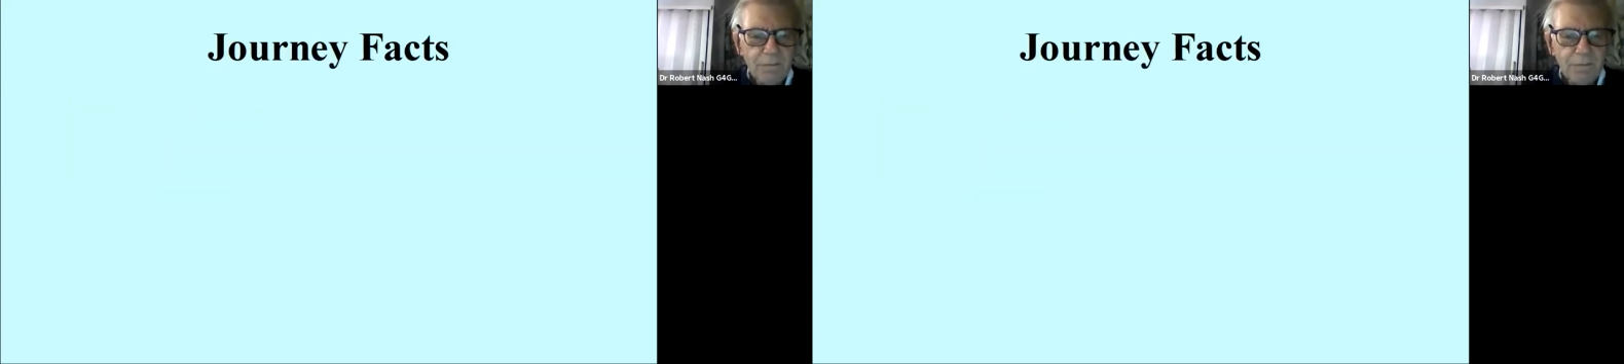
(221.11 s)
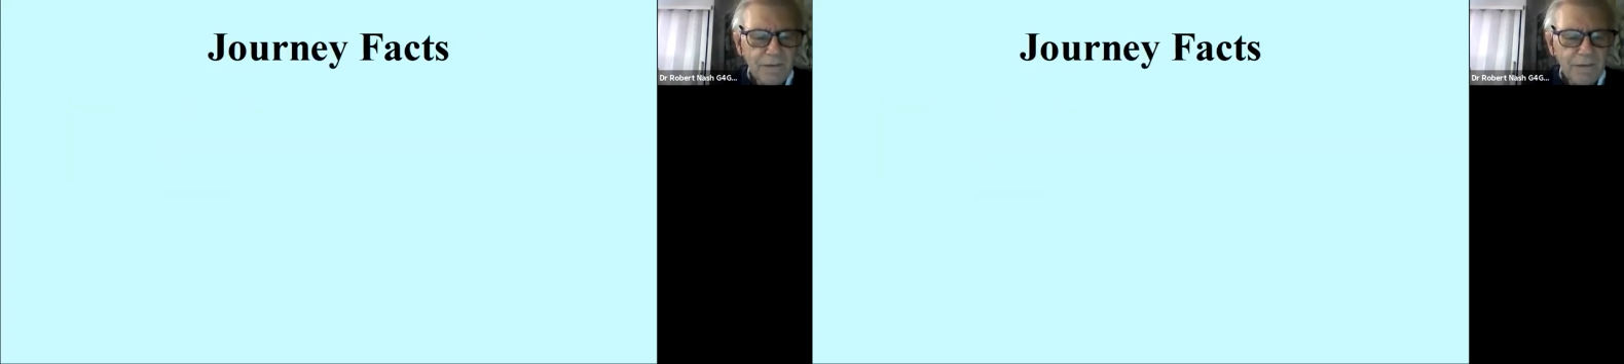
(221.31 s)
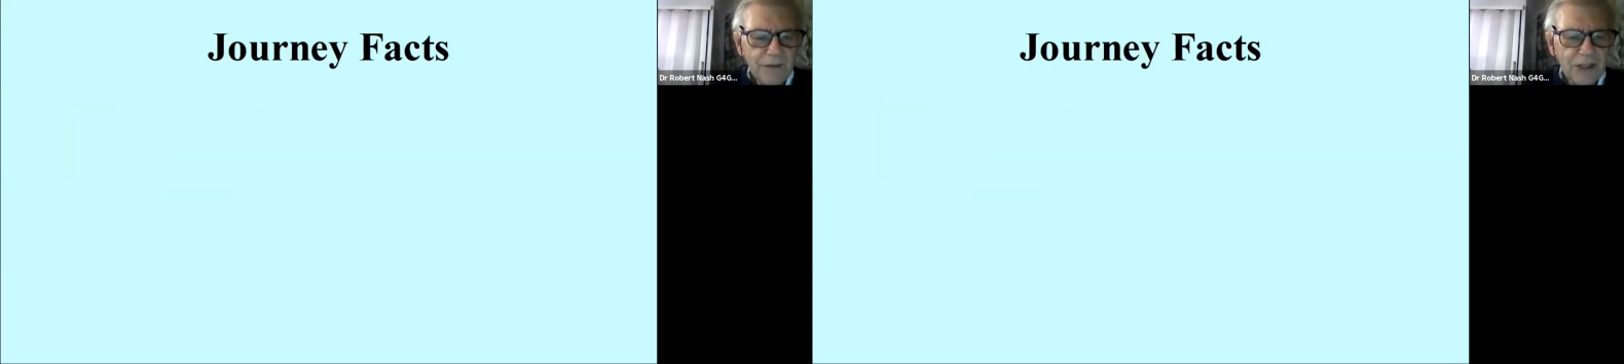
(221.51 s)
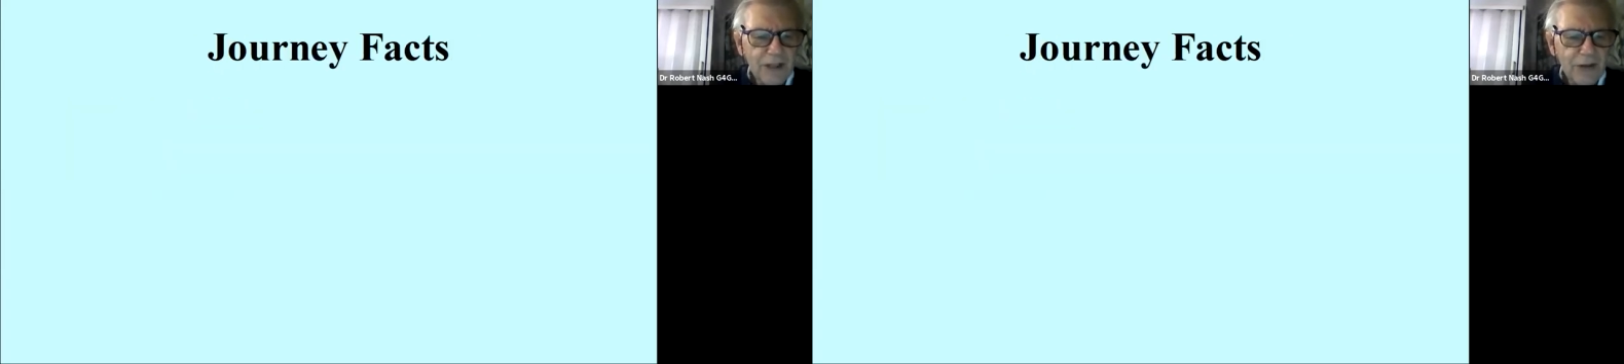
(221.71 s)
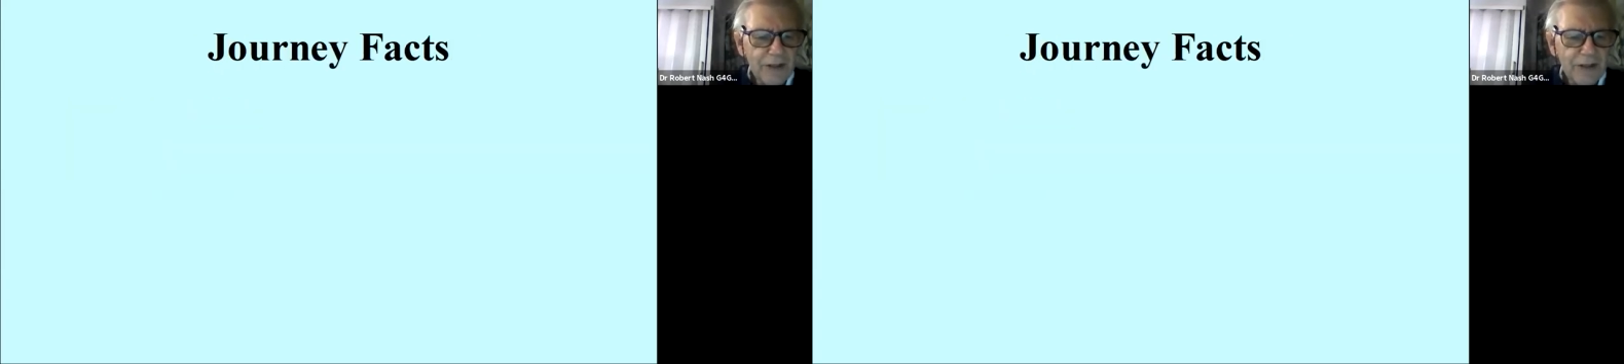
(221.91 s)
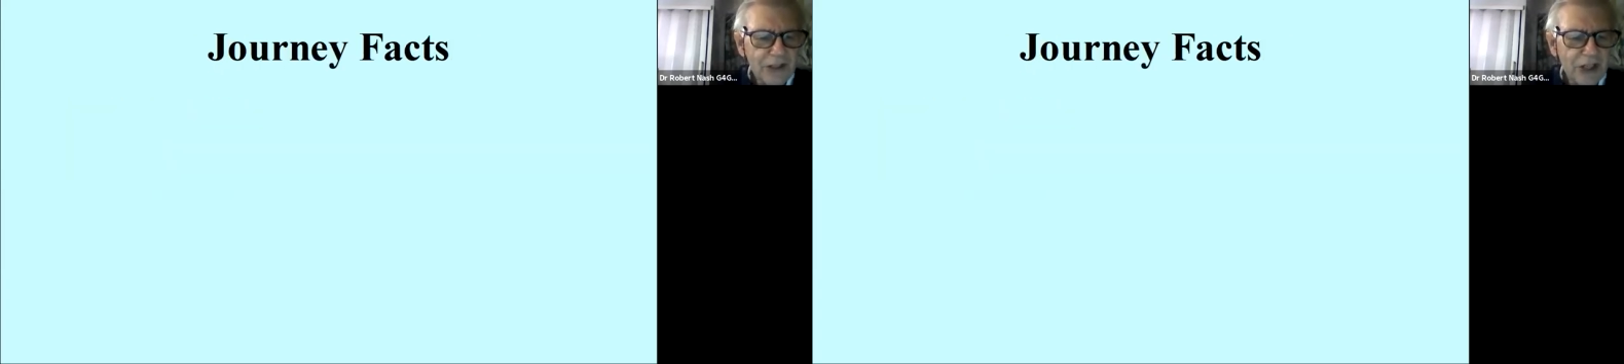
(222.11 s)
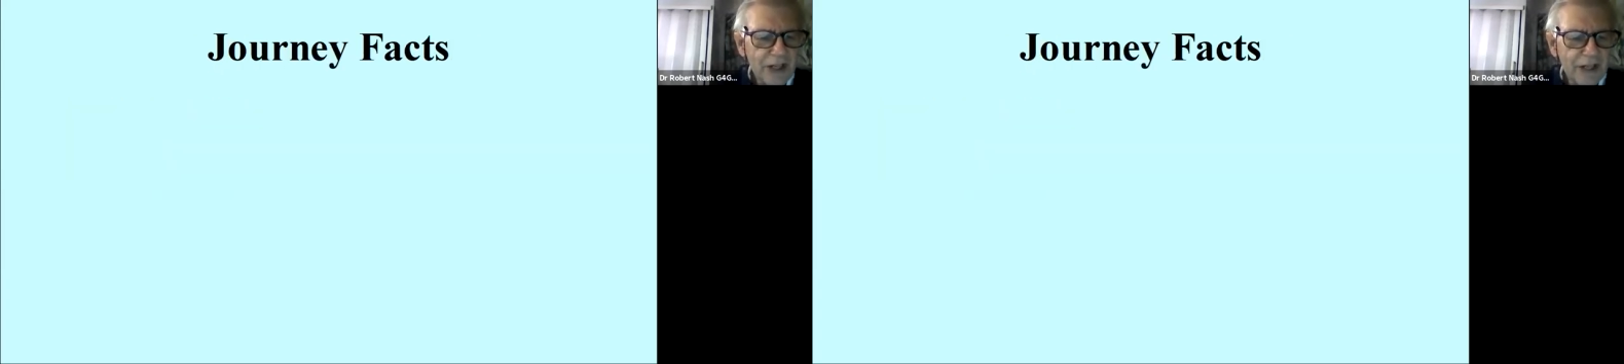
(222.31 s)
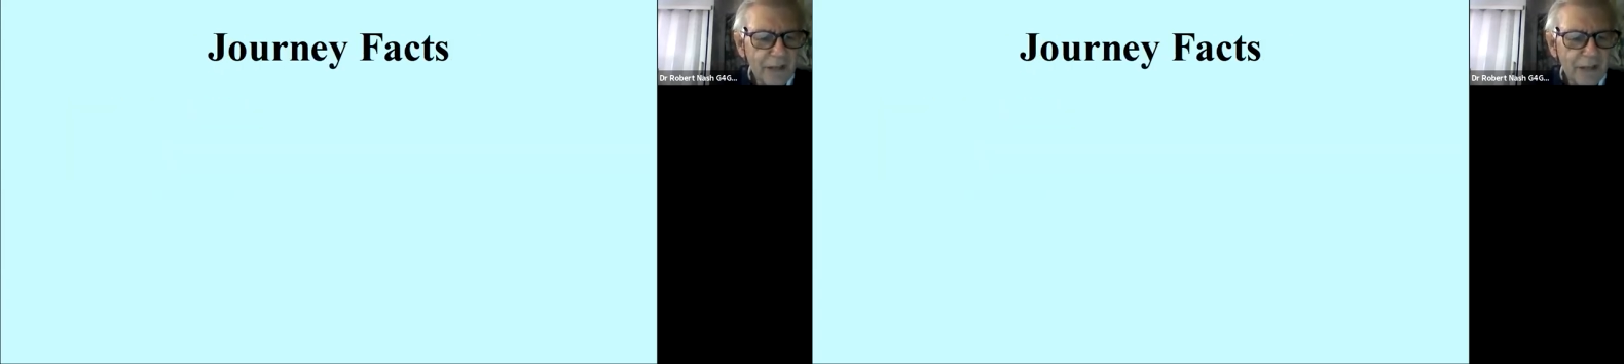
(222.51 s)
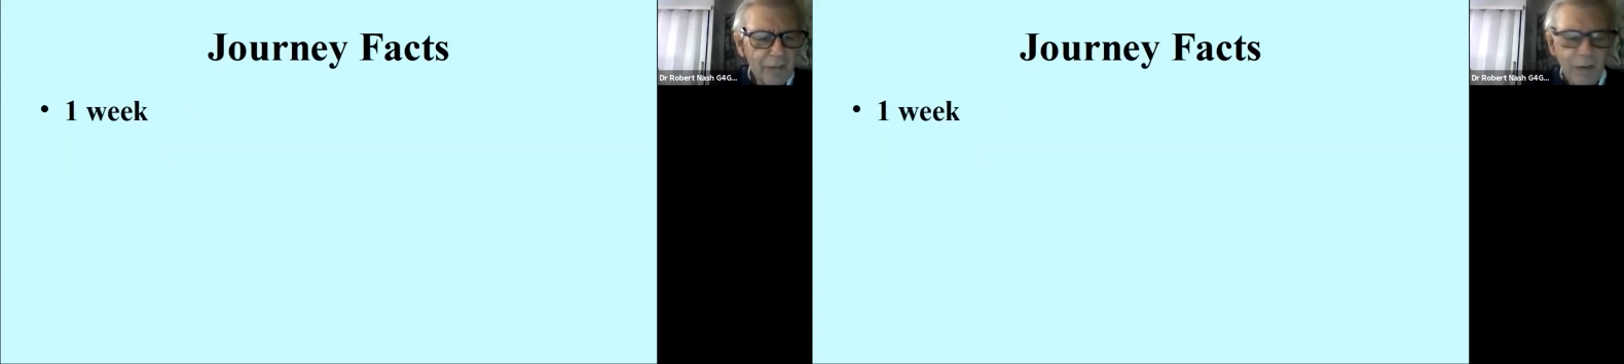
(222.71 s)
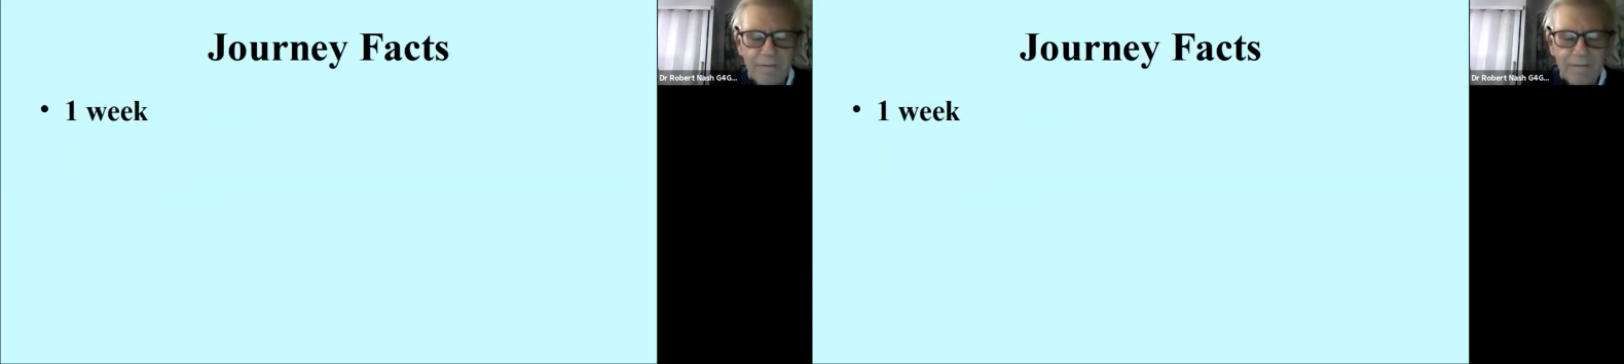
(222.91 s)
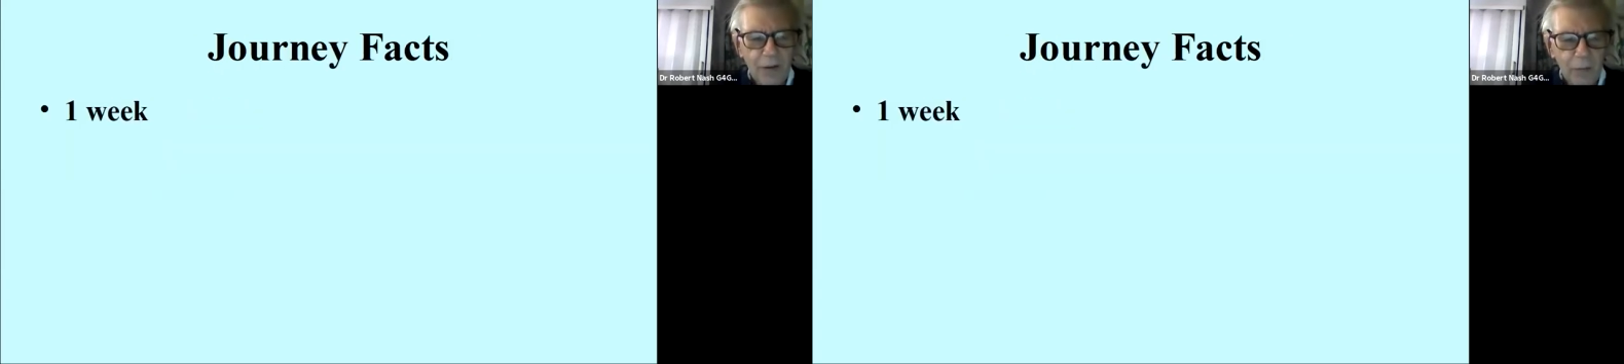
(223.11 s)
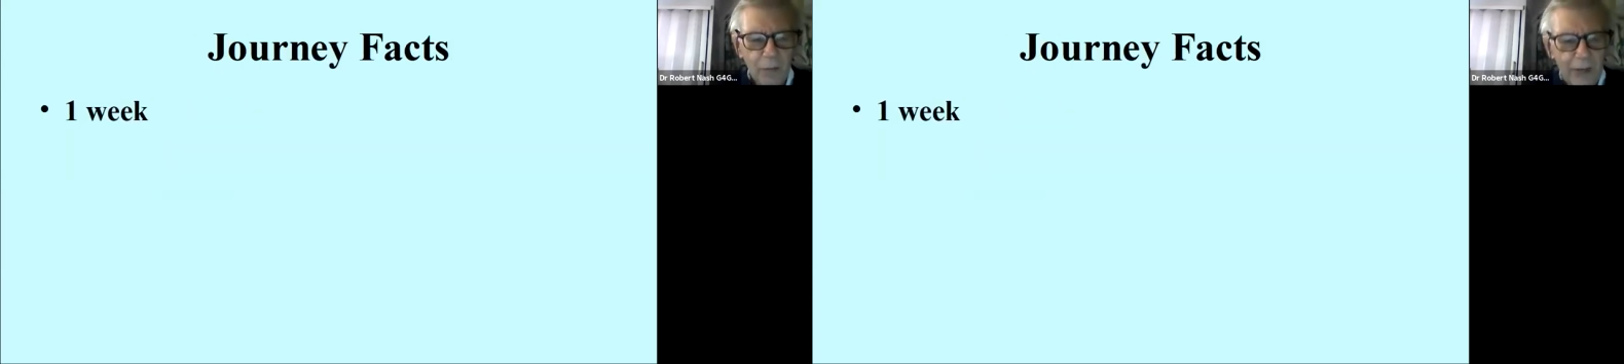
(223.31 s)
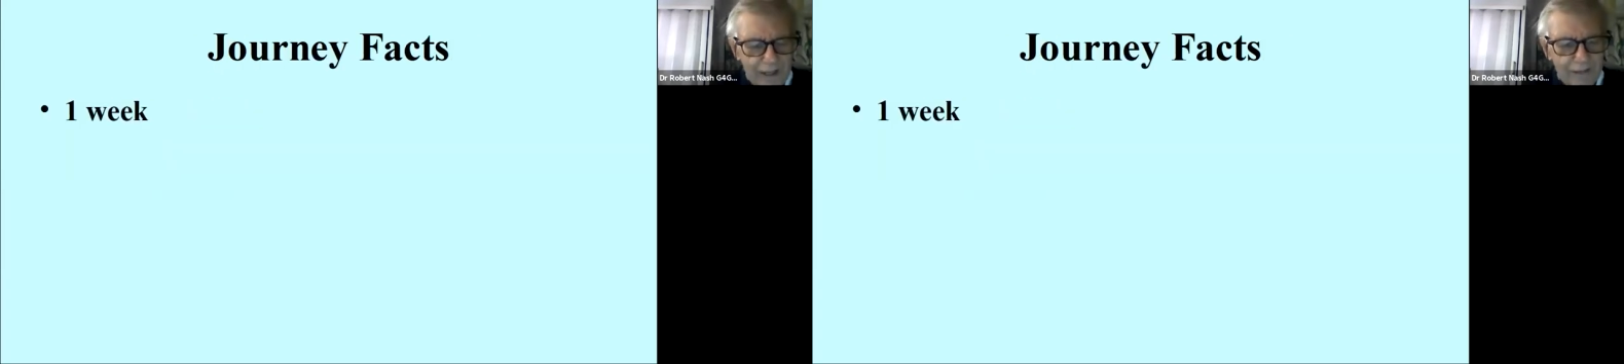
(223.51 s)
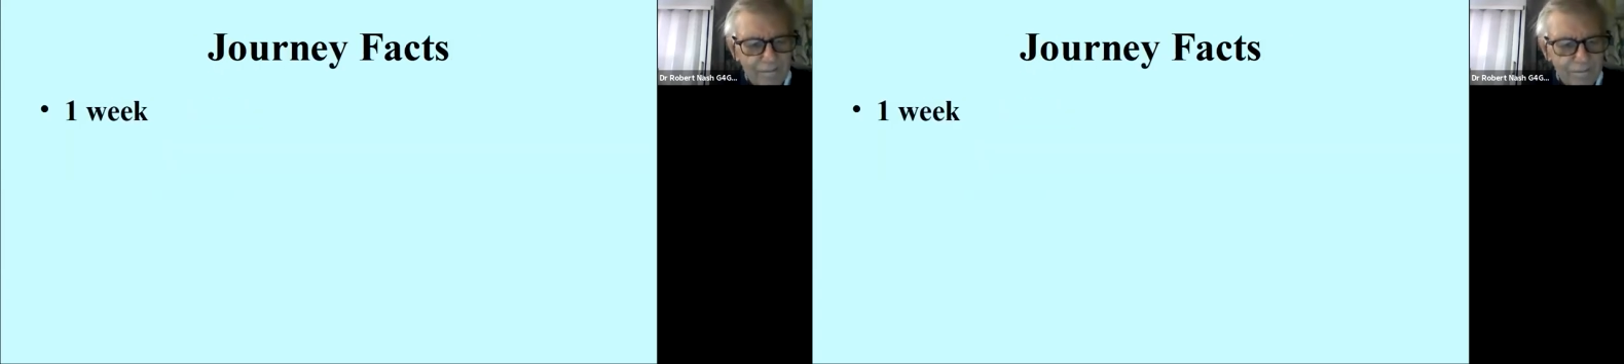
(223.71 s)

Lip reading: if you just look at the journey, we went for a week.